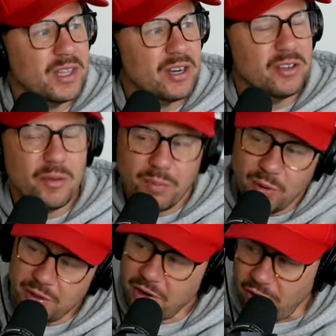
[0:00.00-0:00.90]
you know, you
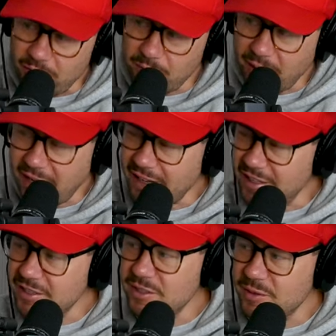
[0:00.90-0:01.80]
pull the curtain back
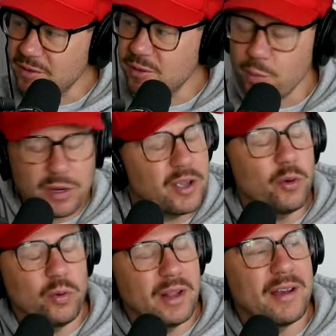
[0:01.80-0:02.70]
and it's, it's pretty
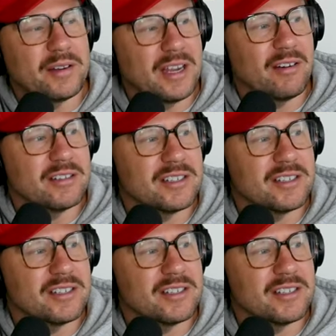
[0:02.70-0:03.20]
cool out here.